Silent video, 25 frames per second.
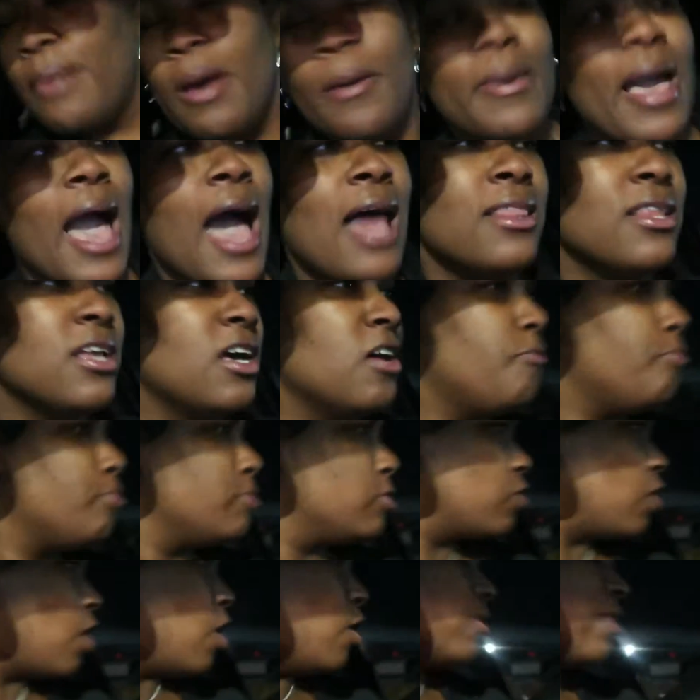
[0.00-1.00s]
And baby, I love
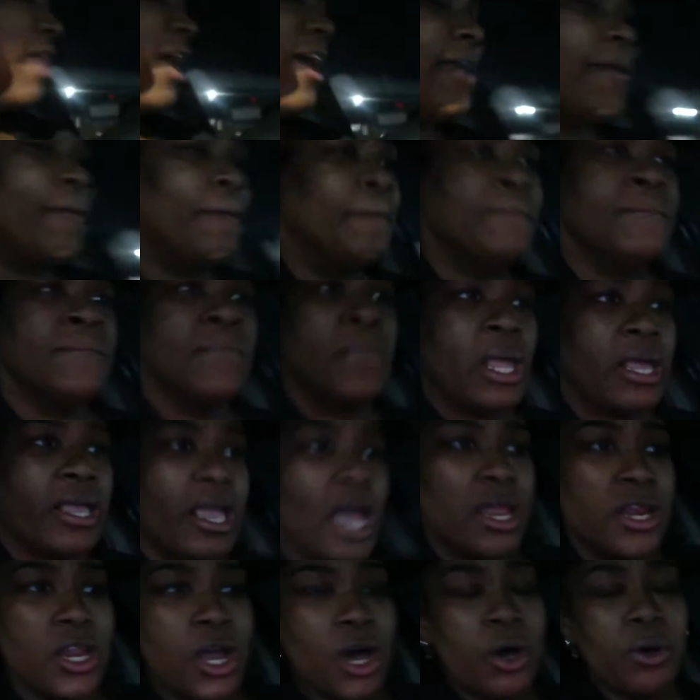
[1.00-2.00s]
Patron. Like
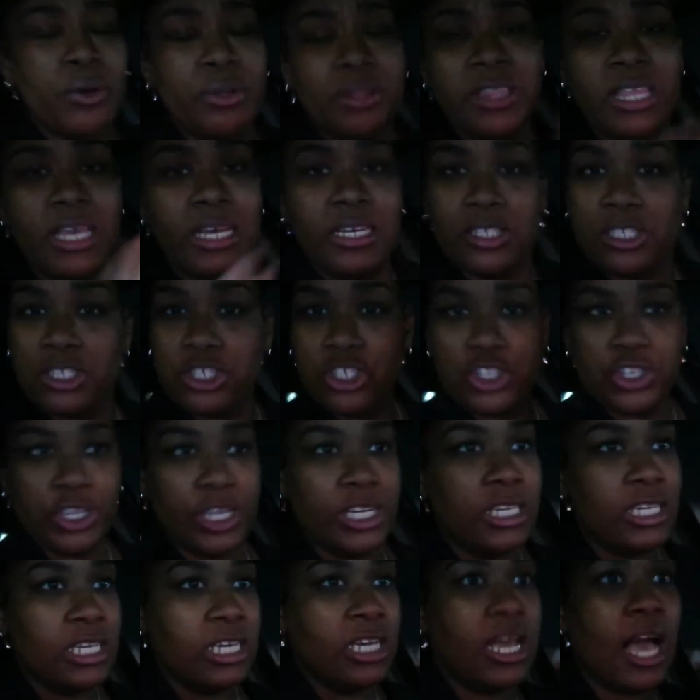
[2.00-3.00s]
y'all know things is
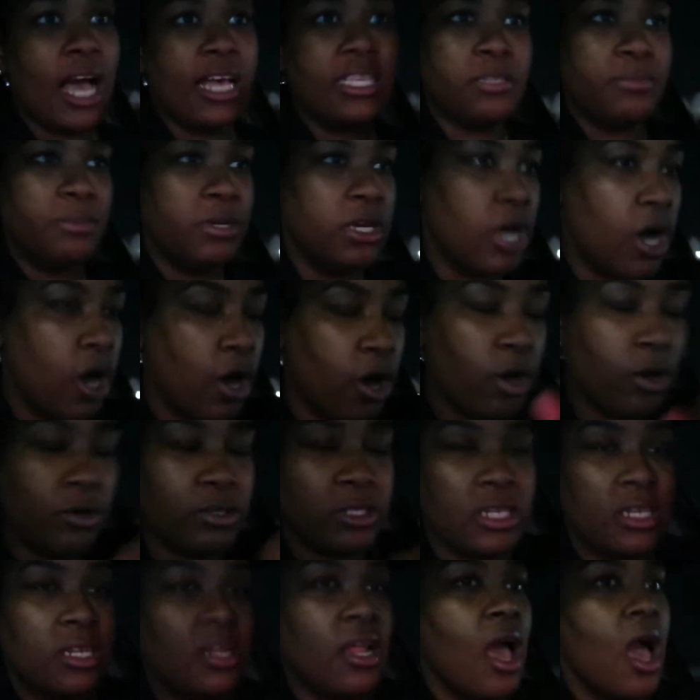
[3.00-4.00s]
trending,
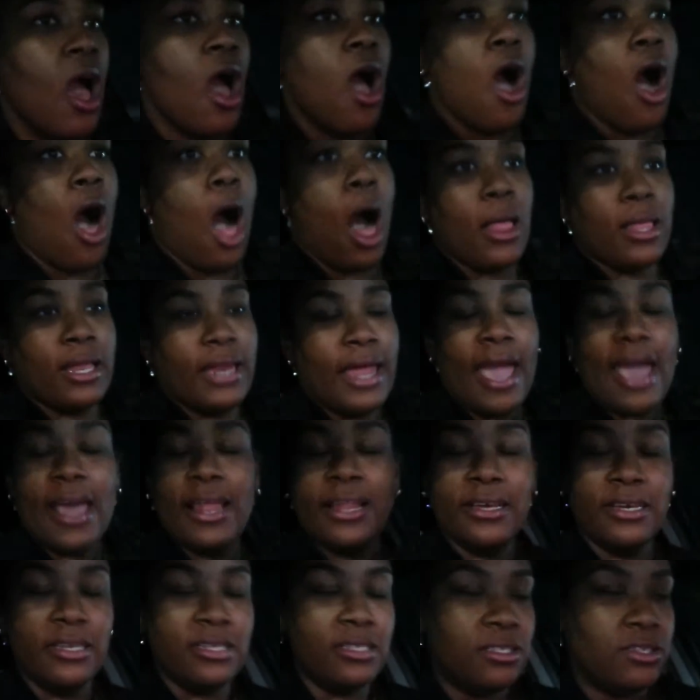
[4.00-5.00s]
Casamigos and all of
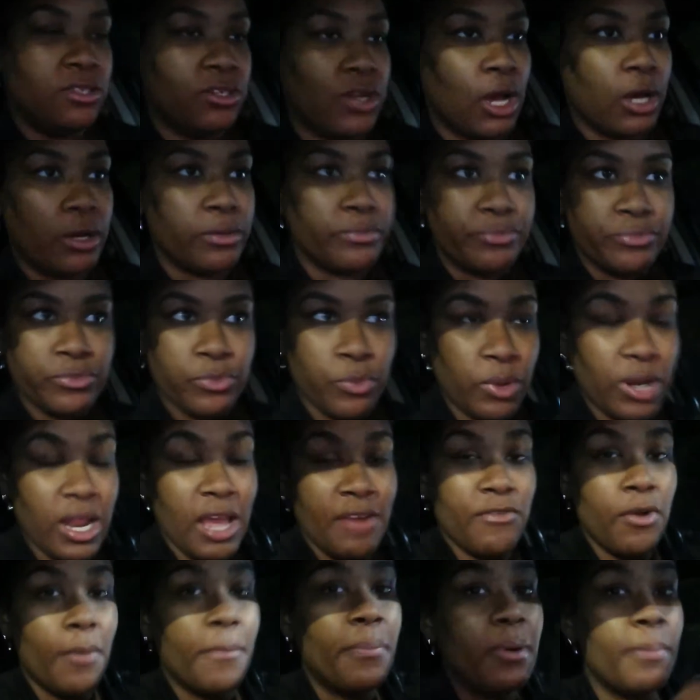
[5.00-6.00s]
that is, you know,
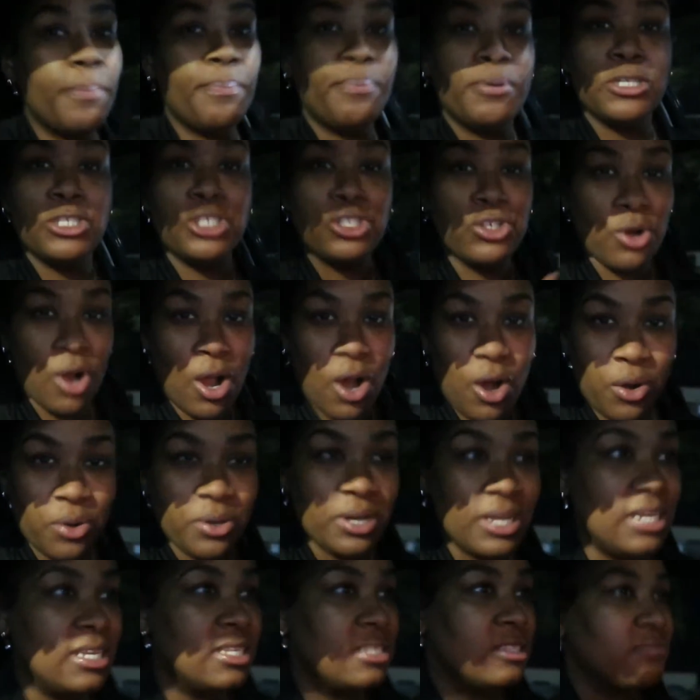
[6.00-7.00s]
whatever. But
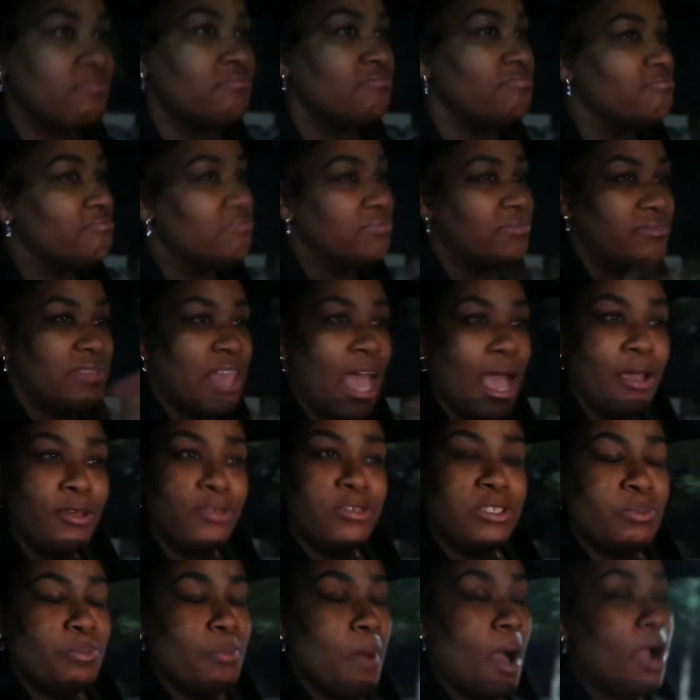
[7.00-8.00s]
Patron is that
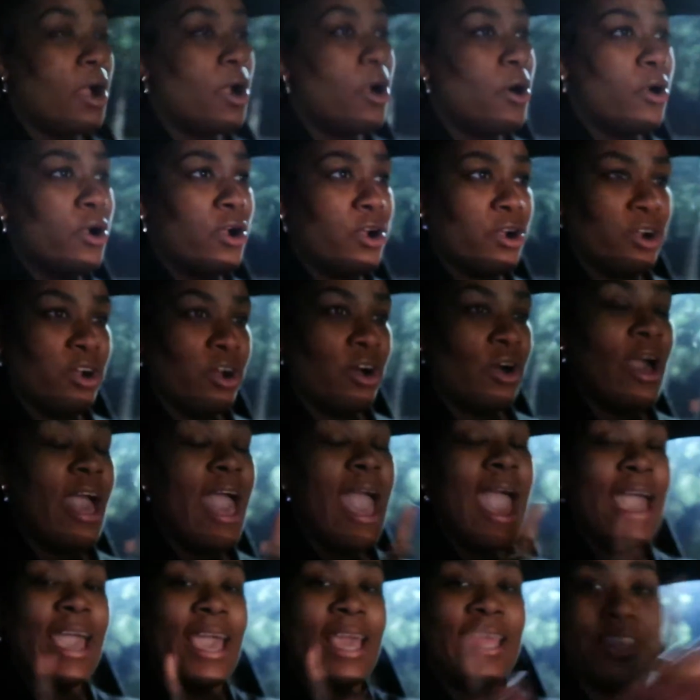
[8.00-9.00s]
used to be my girl,
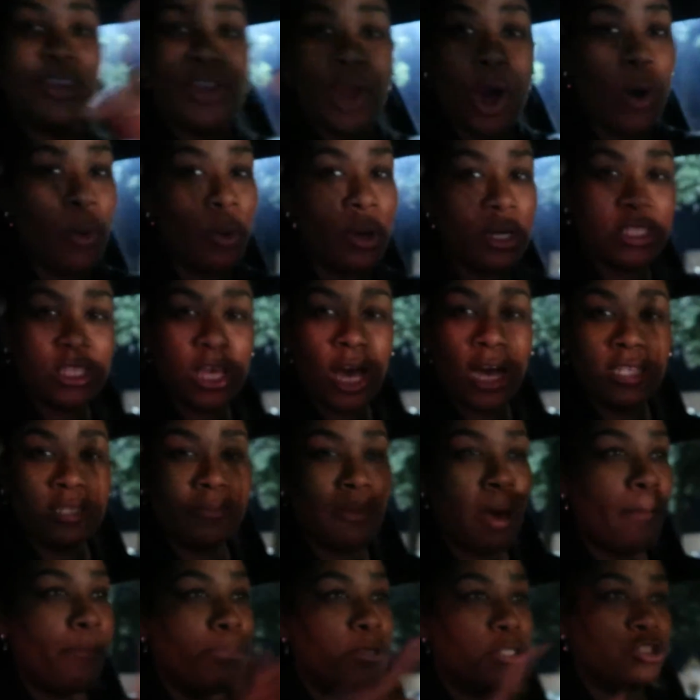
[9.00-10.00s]
and no one talks
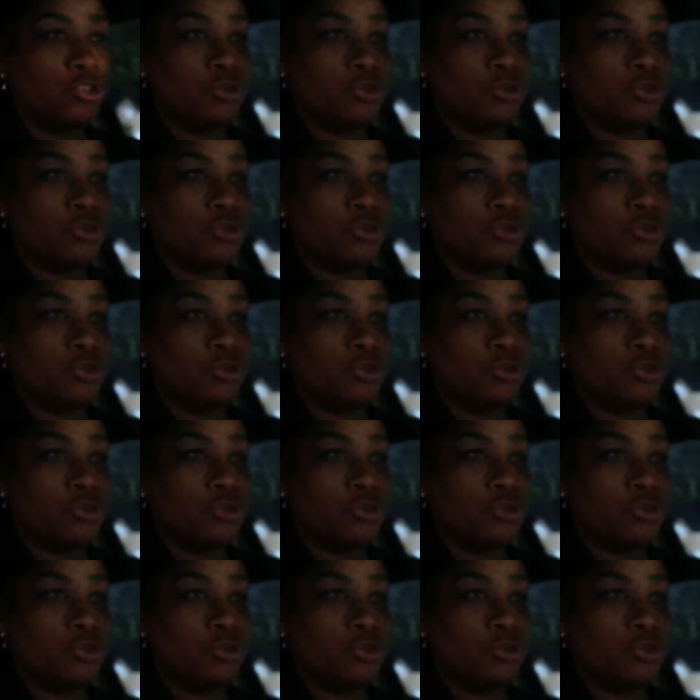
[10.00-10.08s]
about